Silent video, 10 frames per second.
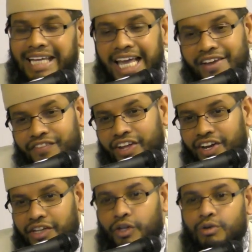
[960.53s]

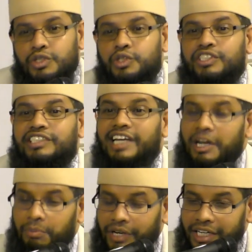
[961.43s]
even those who
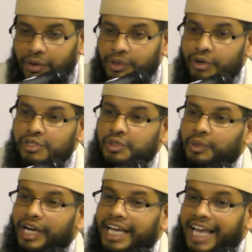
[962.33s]
celebrate or those
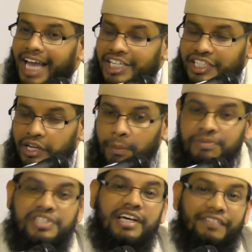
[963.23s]
who actually
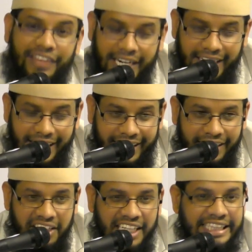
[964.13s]
observe that
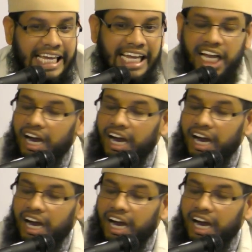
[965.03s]
day, they